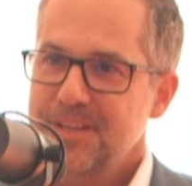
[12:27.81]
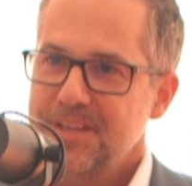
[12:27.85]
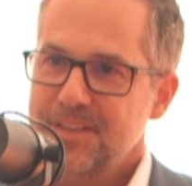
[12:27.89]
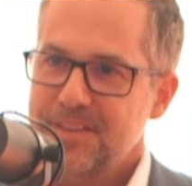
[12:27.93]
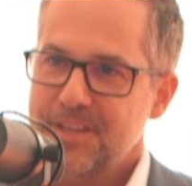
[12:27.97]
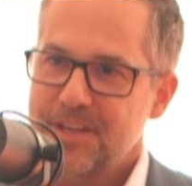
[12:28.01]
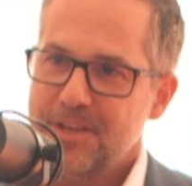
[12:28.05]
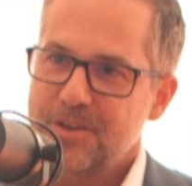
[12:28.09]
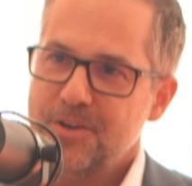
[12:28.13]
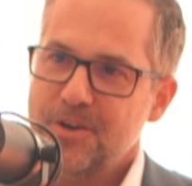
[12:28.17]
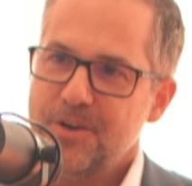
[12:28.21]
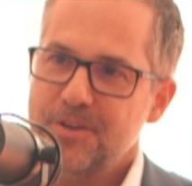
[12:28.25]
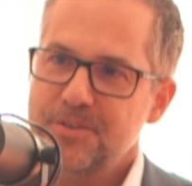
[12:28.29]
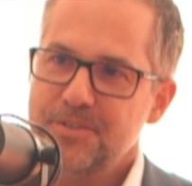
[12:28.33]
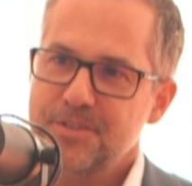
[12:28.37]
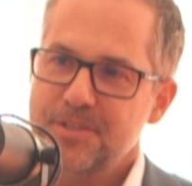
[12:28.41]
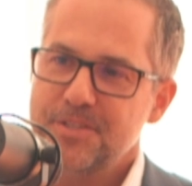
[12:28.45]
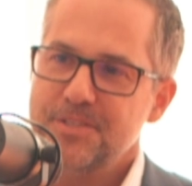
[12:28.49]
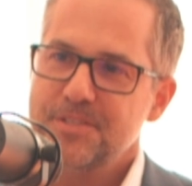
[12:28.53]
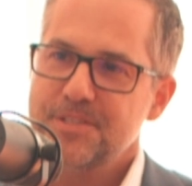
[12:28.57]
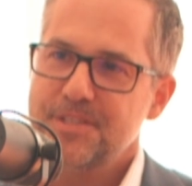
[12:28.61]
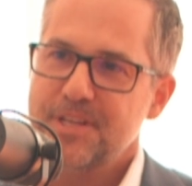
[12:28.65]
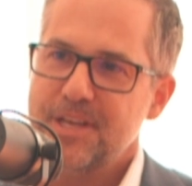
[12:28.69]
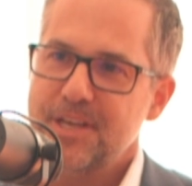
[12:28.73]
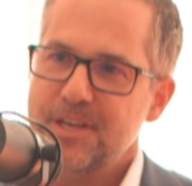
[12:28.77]
they
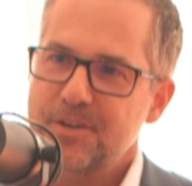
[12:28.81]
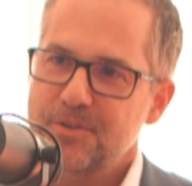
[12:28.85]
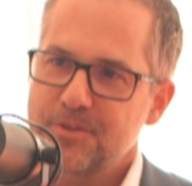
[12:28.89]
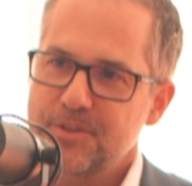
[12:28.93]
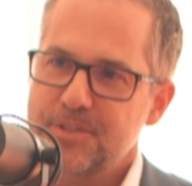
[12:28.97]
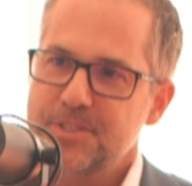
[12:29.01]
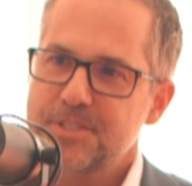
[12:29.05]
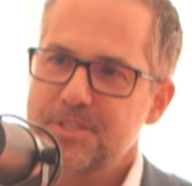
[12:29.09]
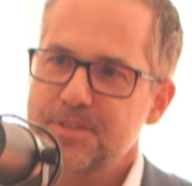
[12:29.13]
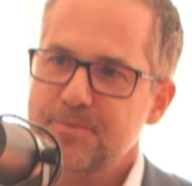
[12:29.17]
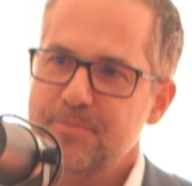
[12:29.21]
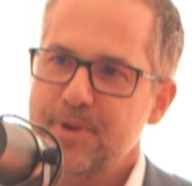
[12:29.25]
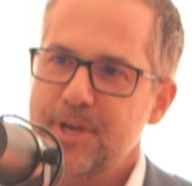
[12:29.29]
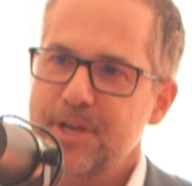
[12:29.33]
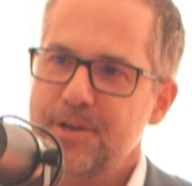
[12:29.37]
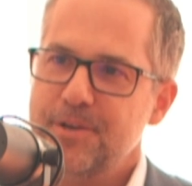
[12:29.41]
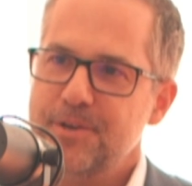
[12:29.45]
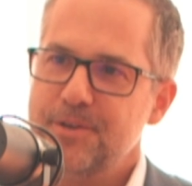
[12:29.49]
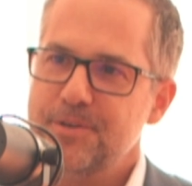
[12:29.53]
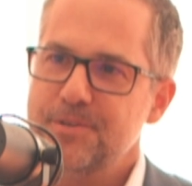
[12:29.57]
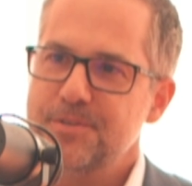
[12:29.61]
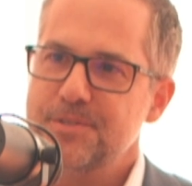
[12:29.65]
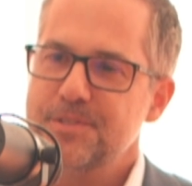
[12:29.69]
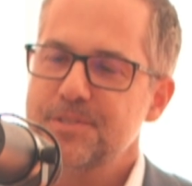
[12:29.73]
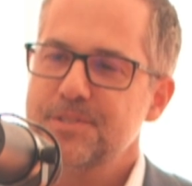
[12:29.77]
condensate all the
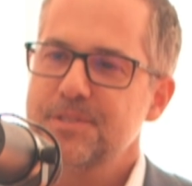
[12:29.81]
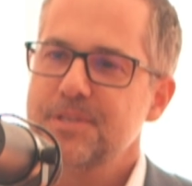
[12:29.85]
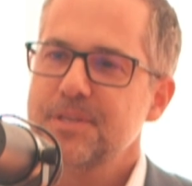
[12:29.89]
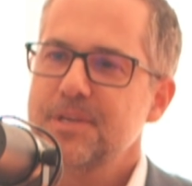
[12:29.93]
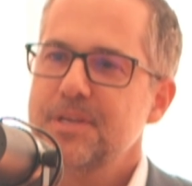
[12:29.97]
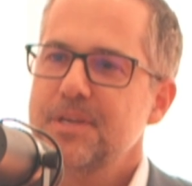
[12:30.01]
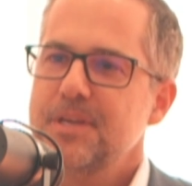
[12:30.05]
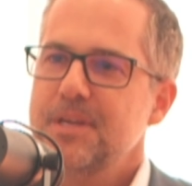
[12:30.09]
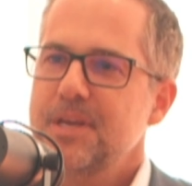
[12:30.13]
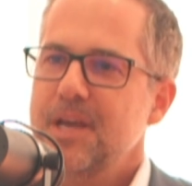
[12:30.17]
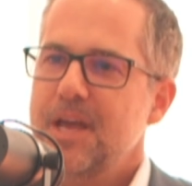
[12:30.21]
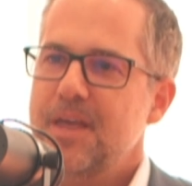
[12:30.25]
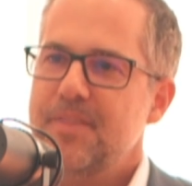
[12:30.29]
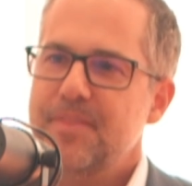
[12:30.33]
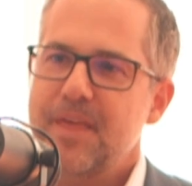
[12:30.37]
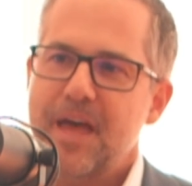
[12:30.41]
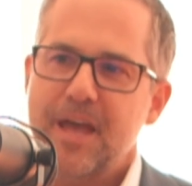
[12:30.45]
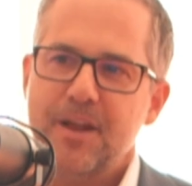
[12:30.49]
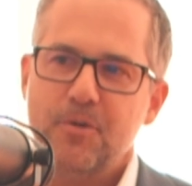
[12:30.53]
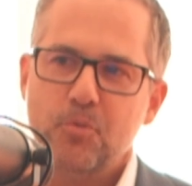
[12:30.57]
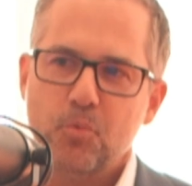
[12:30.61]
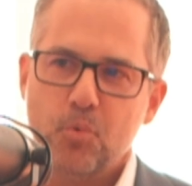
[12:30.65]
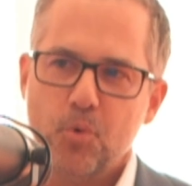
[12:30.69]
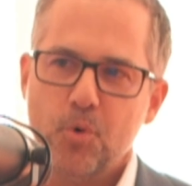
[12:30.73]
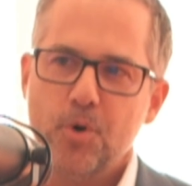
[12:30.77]
tomatoes, and
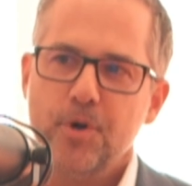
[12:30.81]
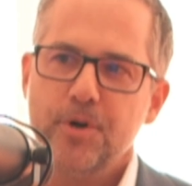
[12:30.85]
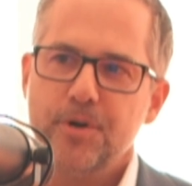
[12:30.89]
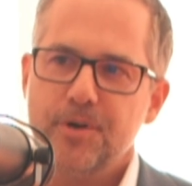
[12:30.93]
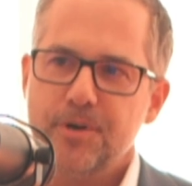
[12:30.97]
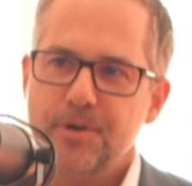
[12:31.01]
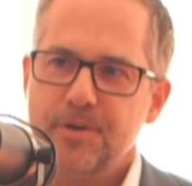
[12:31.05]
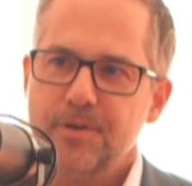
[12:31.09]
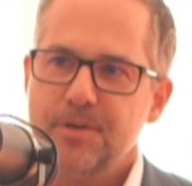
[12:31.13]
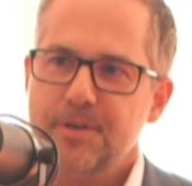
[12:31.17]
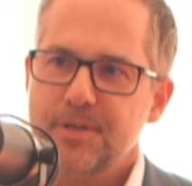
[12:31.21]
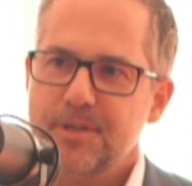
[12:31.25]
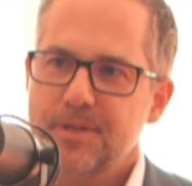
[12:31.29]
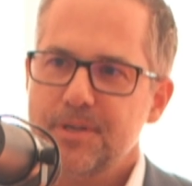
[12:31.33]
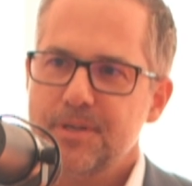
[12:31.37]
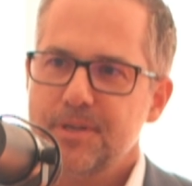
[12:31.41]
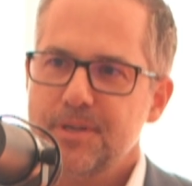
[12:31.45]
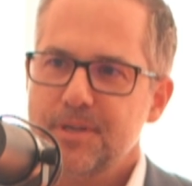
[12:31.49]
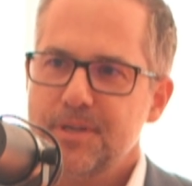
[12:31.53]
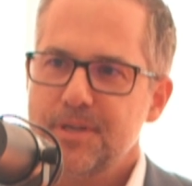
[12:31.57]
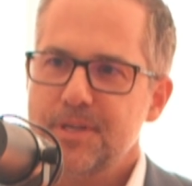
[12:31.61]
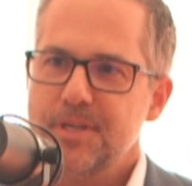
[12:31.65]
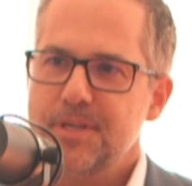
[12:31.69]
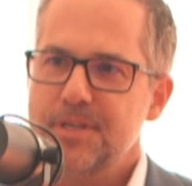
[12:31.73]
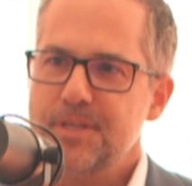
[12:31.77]
that water
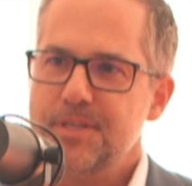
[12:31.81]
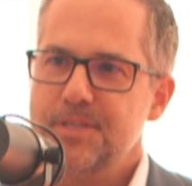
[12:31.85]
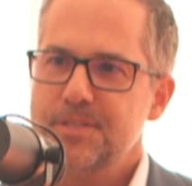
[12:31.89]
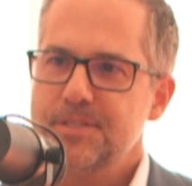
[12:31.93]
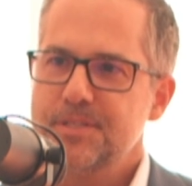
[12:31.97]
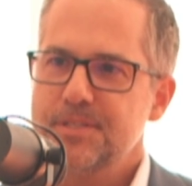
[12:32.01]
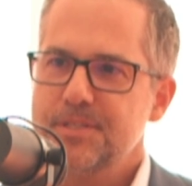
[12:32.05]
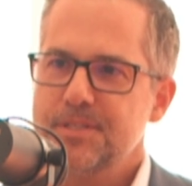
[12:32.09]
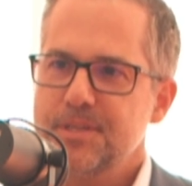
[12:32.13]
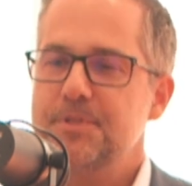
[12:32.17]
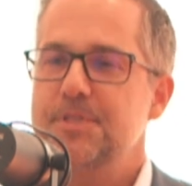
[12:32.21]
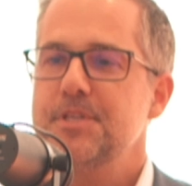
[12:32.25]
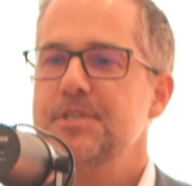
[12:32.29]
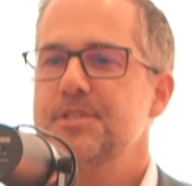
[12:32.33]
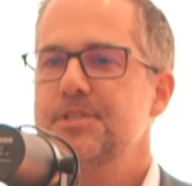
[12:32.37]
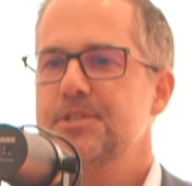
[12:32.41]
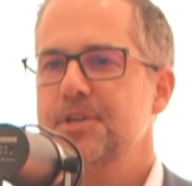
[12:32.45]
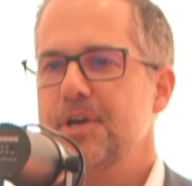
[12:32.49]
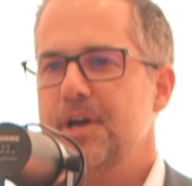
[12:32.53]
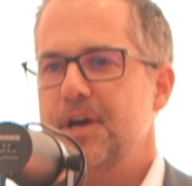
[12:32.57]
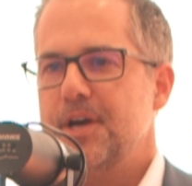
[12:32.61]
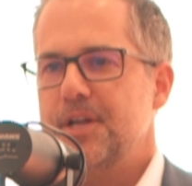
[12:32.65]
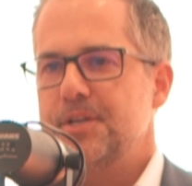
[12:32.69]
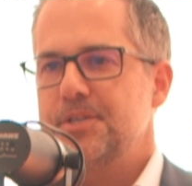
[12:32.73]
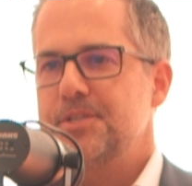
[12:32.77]
is
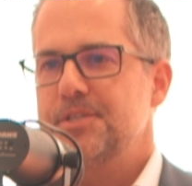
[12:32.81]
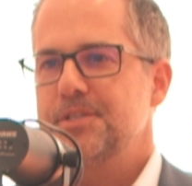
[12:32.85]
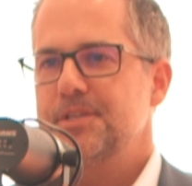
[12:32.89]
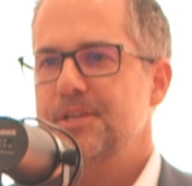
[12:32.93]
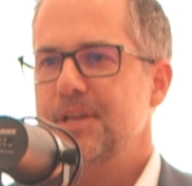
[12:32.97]
discharged.